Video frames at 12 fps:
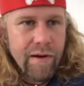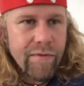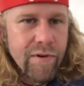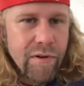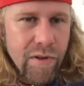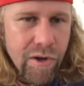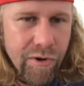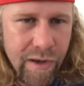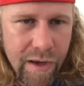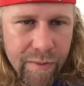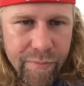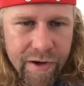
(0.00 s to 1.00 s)
to load
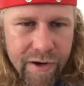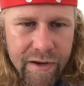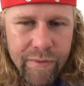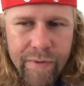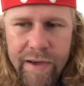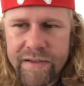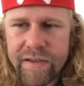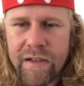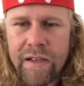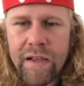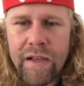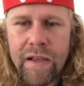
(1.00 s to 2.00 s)
up. But anyways,
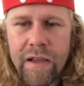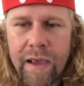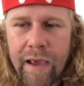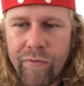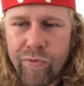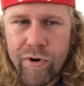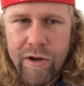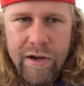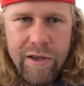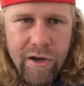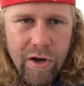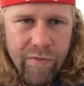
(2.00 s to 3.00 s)
if we're going
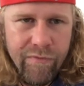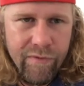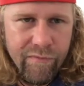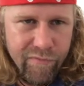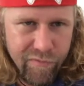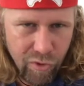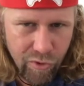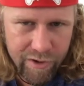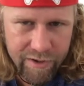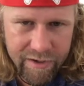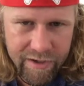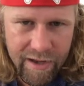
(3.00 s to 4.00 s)
to go from
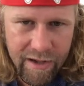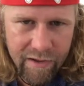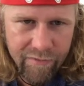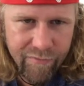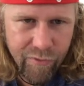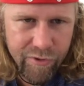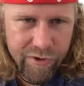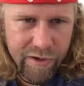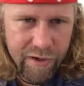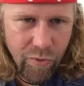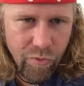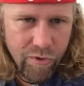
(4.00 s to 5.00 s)
Florida to
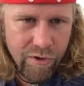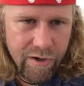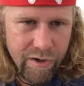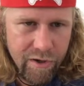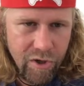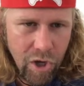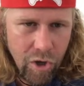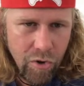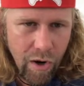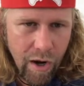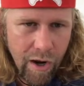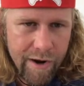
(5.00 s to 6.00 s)
California, we're going to go
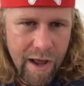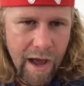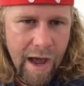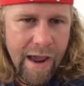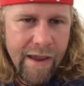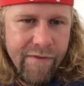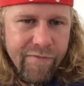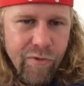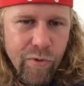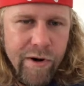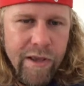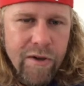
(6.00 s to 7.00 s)
on
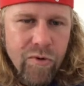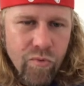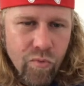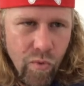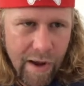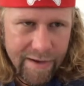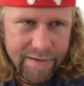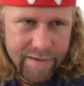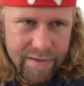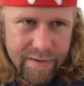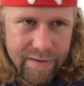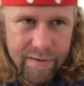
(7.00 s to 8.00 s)
I-40
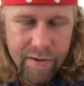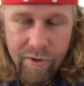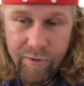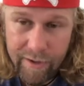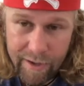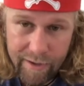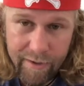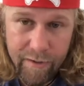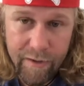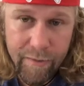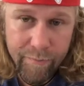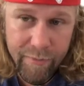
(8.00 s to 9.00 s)
West, okay?
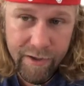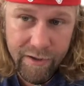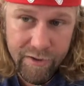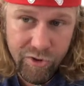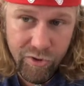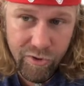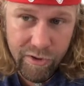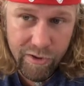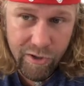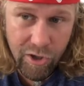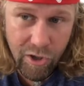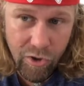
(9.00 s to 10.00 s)
Because you're going
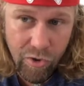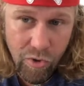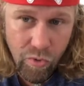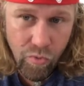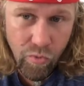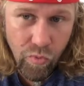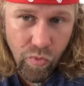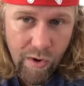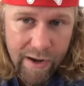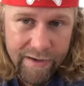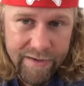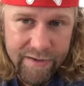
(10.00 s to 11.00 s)
to go
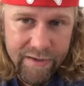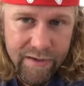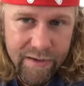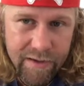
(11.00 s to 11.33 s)
west